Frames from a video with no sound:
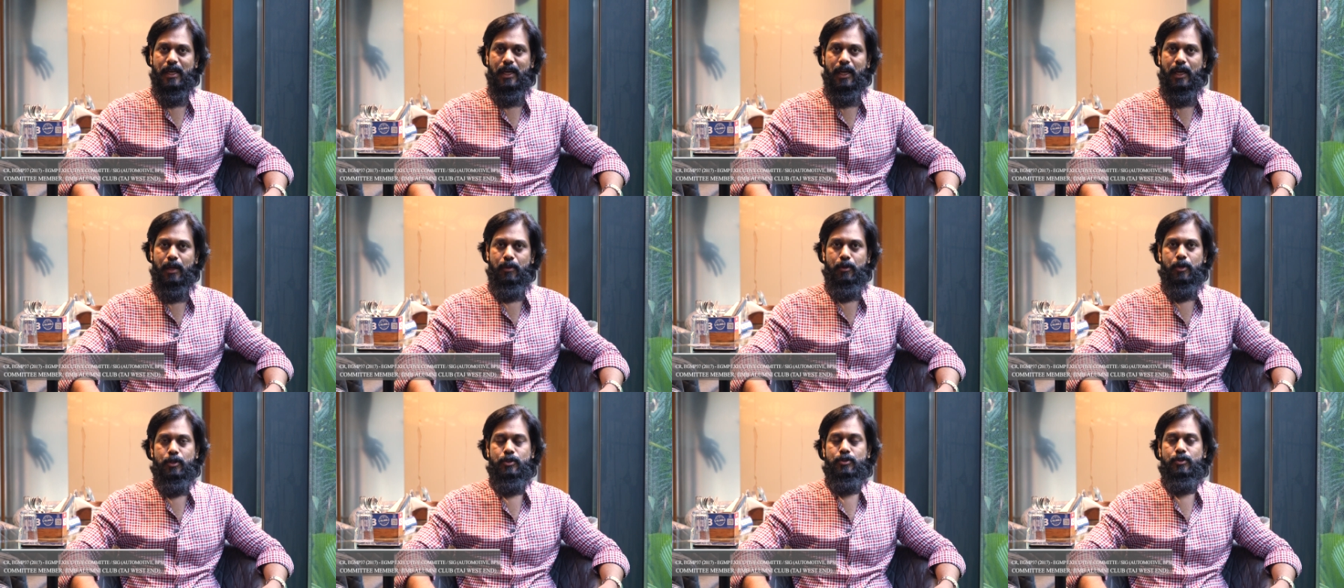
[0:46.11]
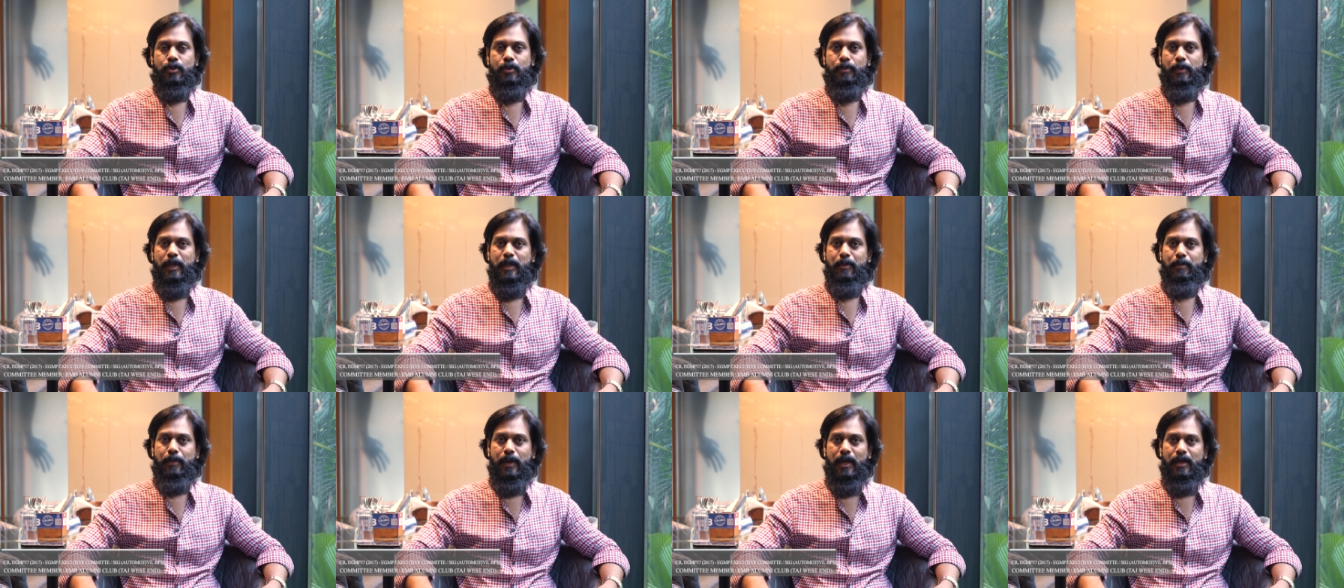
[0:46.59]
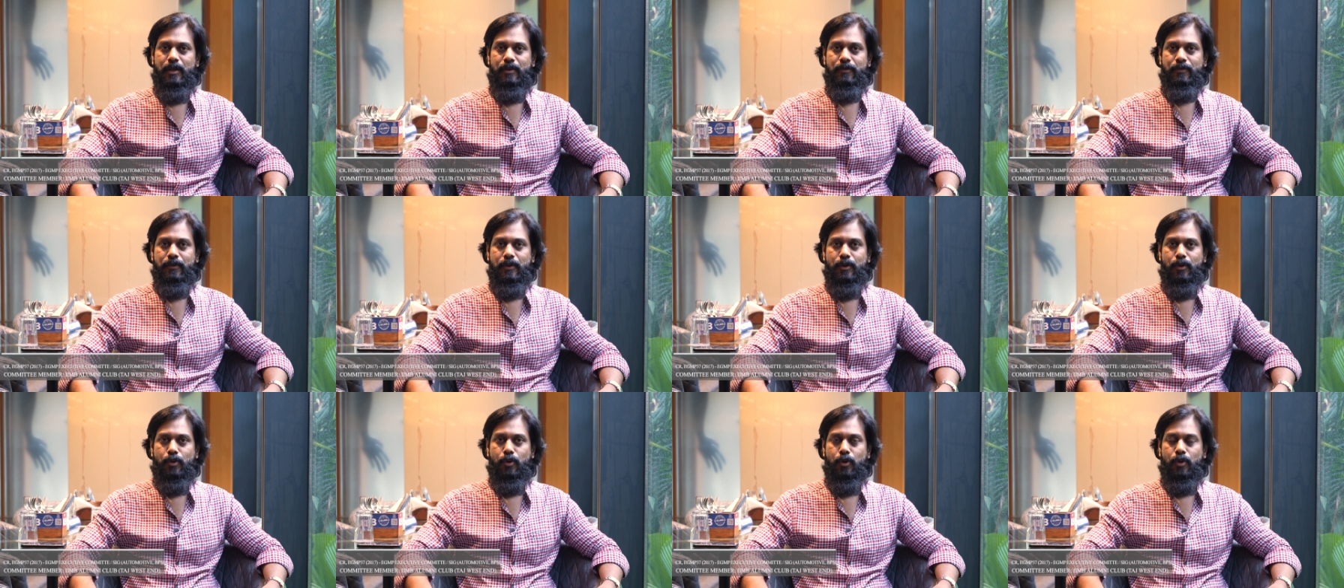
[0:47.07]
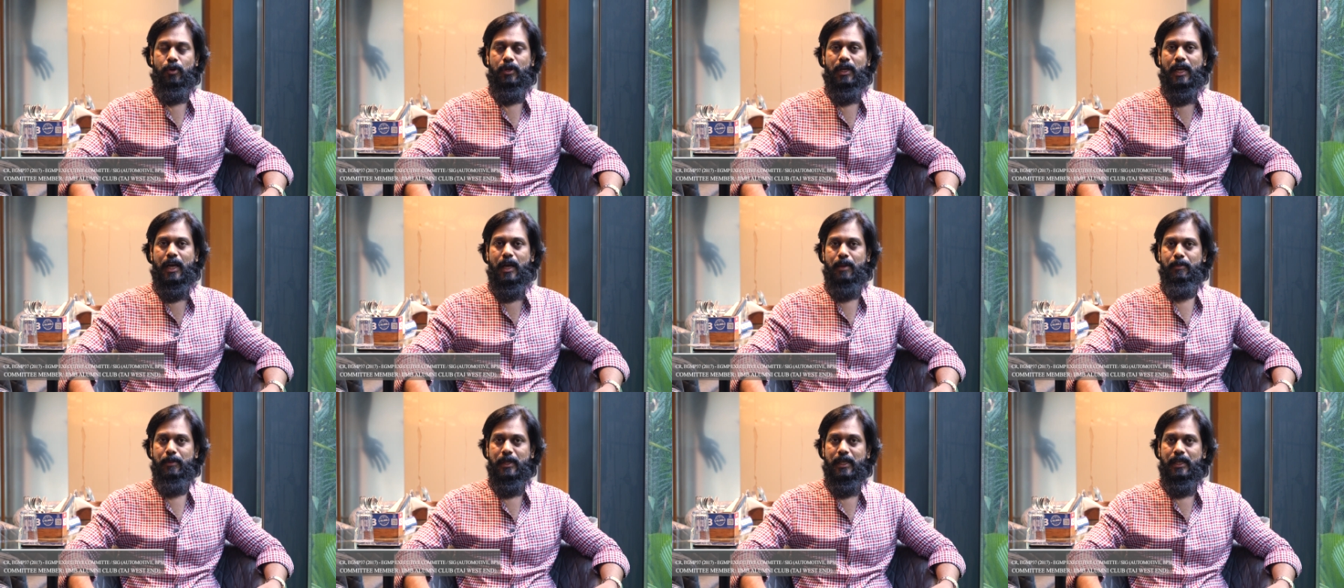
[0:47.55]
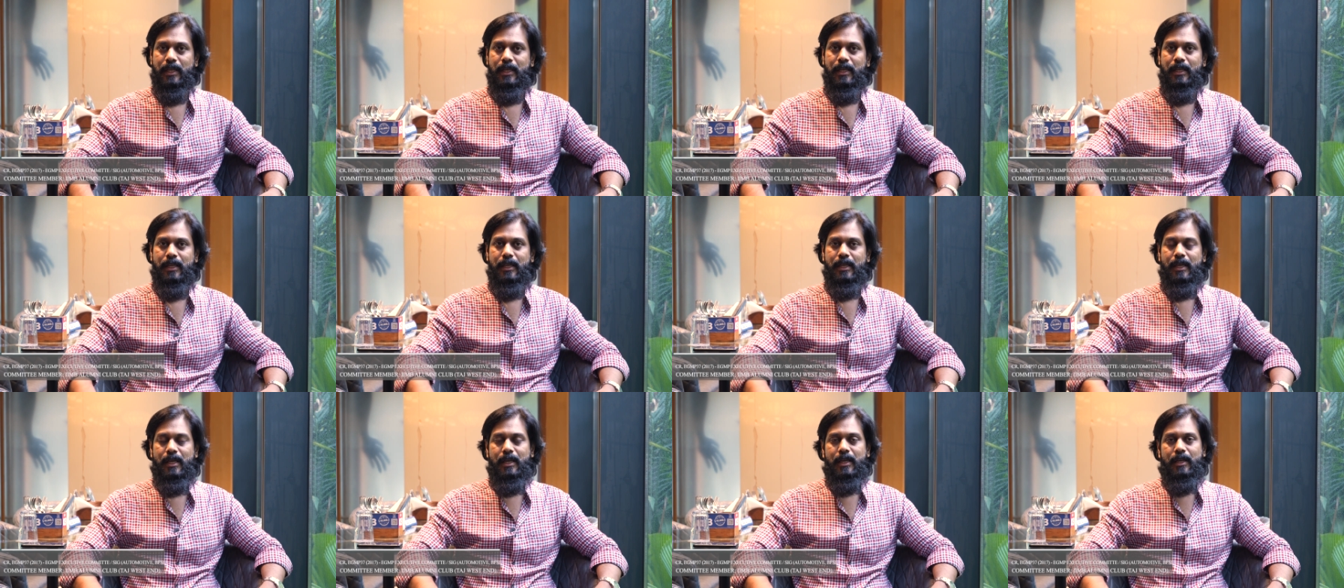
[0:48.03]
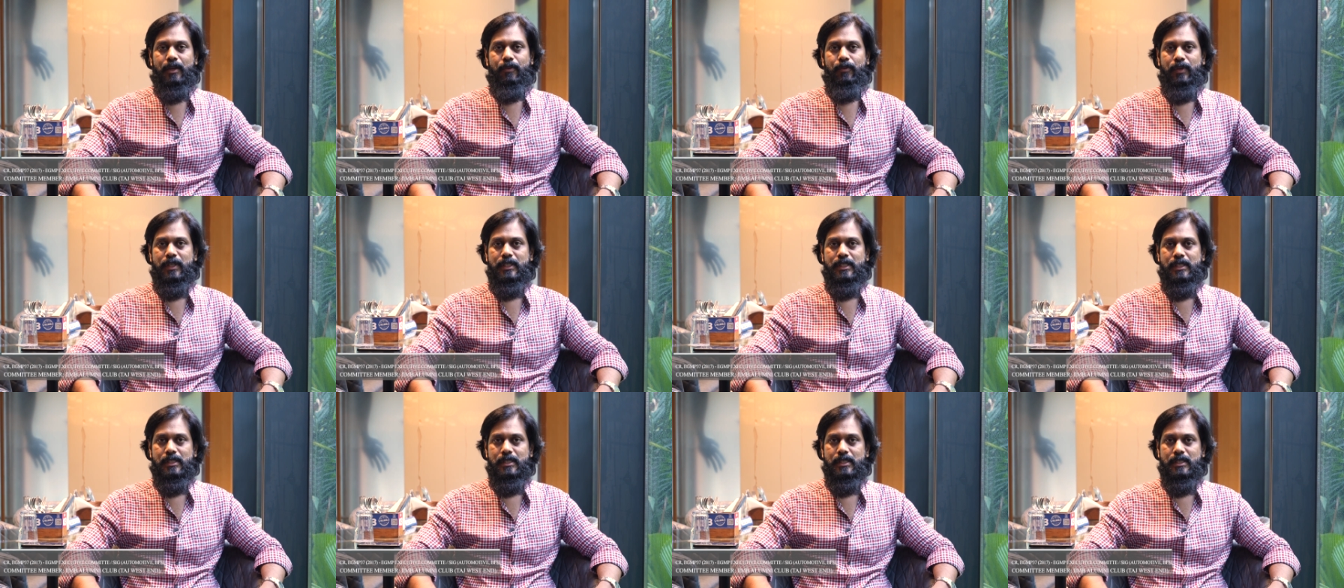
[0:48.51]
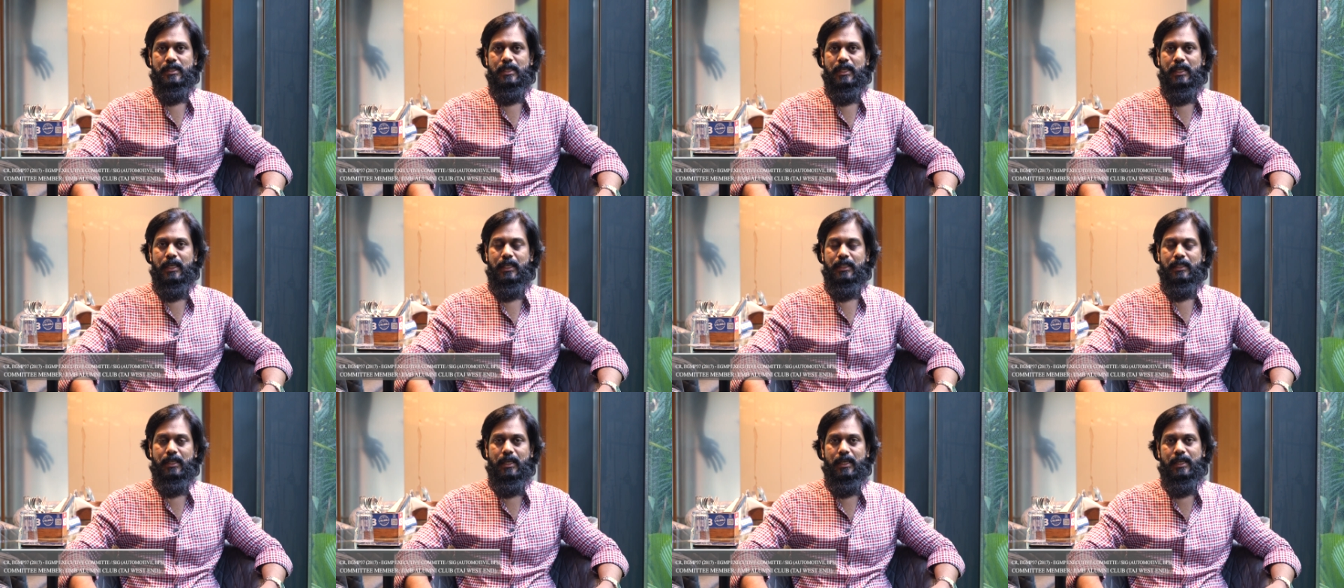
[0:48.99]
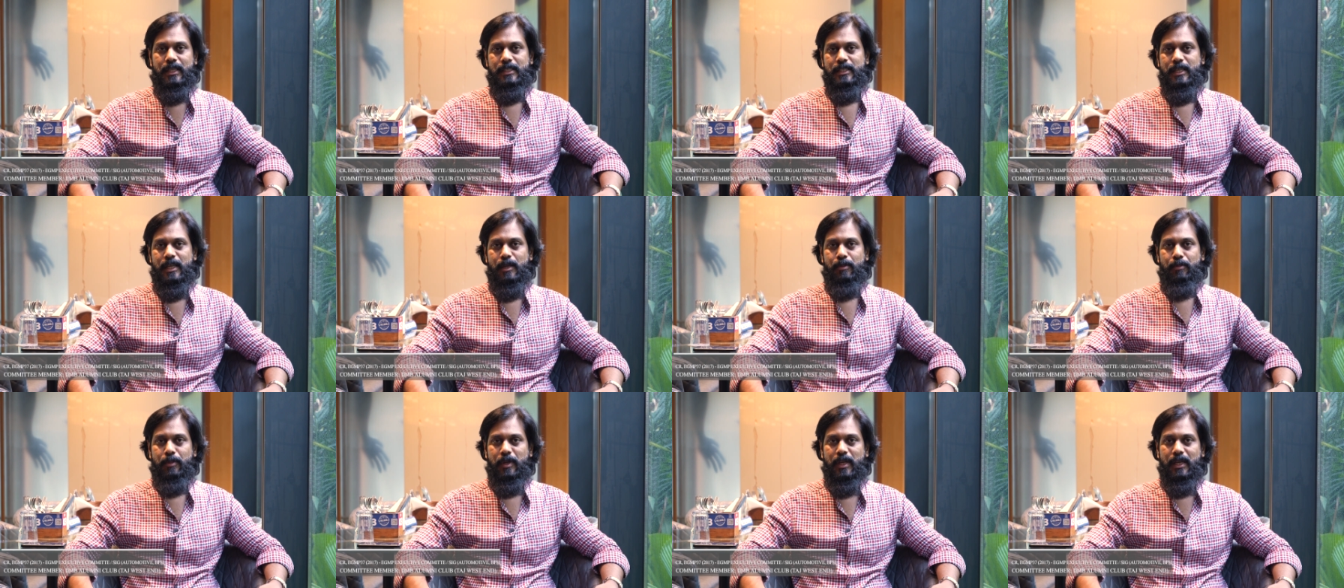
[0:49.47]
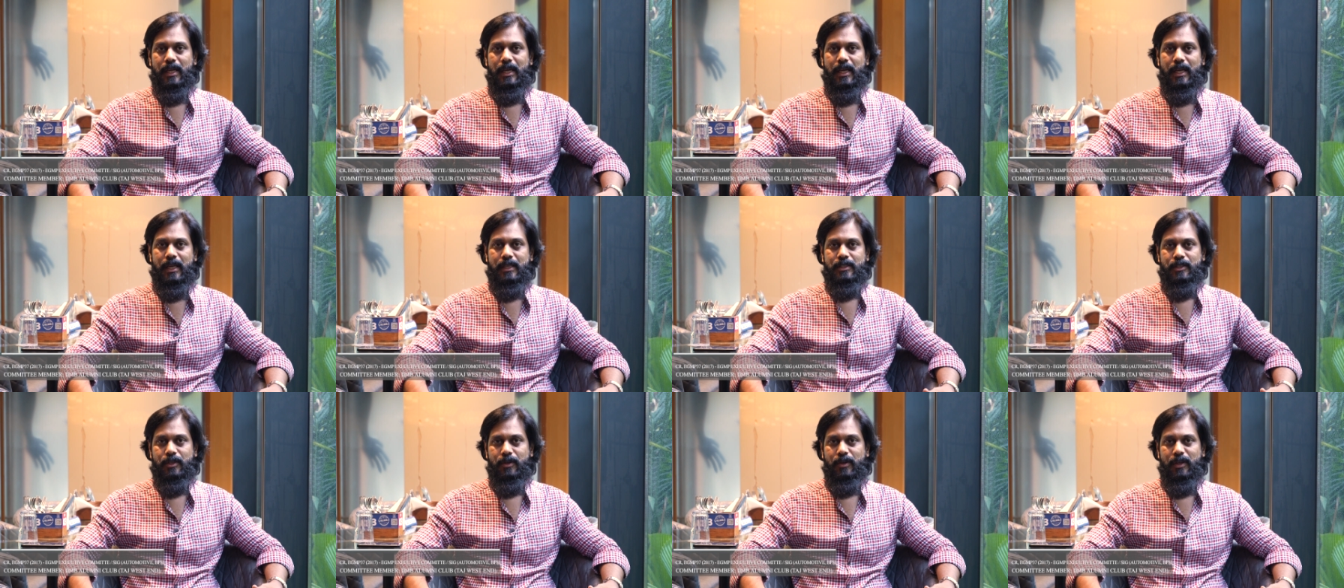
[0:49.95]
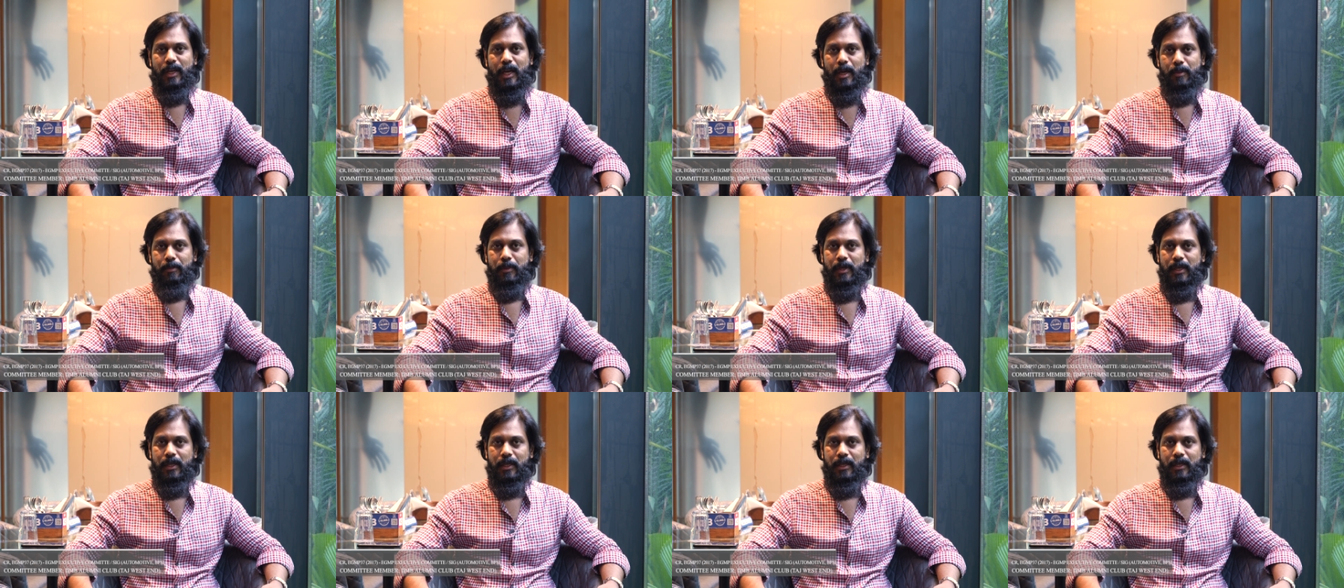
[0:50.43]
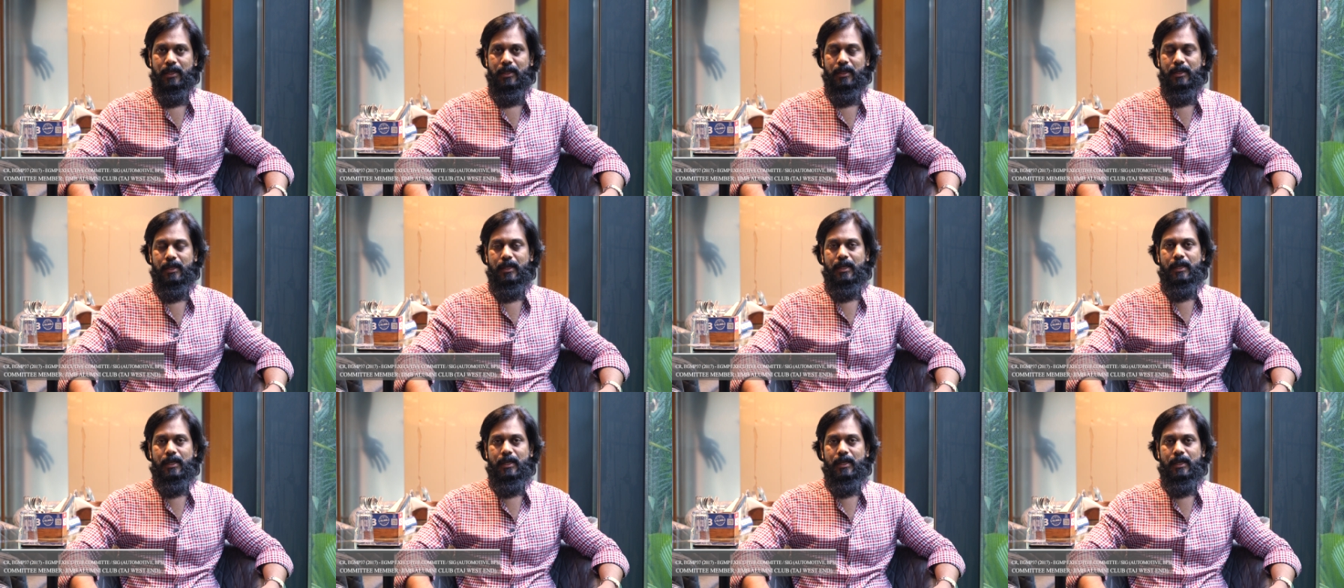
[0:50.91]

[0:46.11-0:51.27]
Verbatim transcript: I'm also been part of a core committee, which is EGMP Executive Committee,